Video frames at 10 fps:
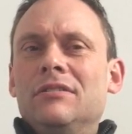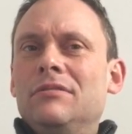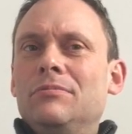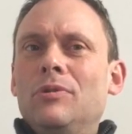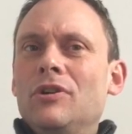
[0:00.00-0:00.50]

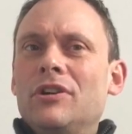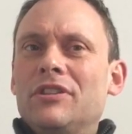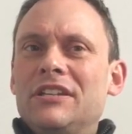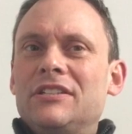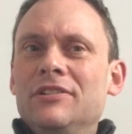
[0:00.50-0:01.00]
What
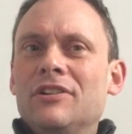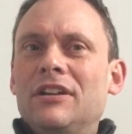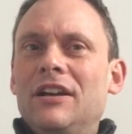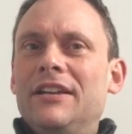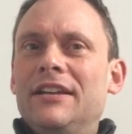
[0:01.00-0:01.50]
could this
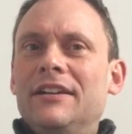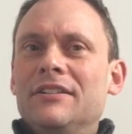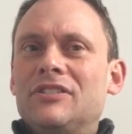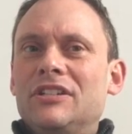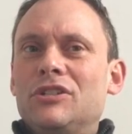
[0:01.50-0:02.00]
look like in
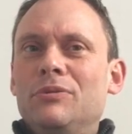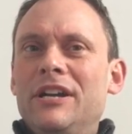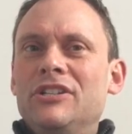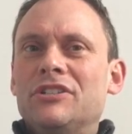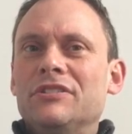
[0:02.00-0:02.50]
our
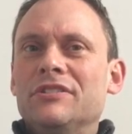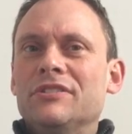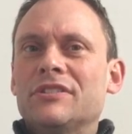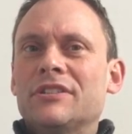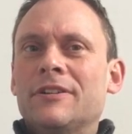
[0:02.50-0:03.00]

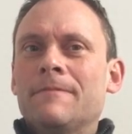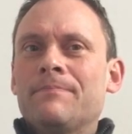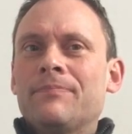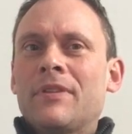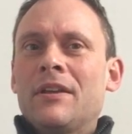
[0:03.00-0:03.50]
situations?
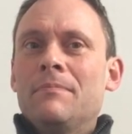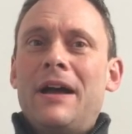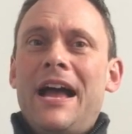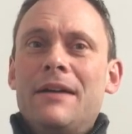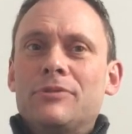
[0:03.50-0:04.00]

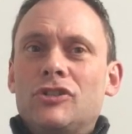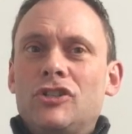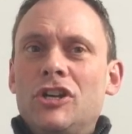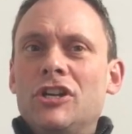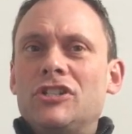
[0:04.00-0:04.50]
Perhaps
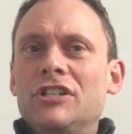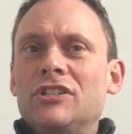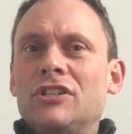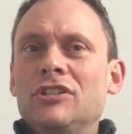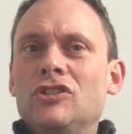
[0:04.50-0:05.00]

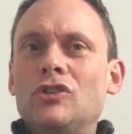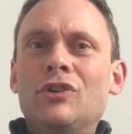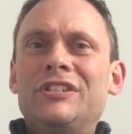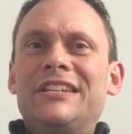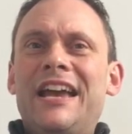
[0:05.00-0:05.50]
churches can
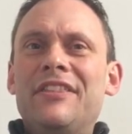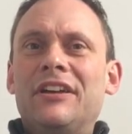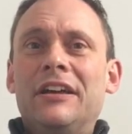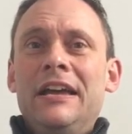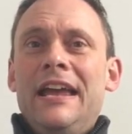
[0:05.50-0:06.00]
join together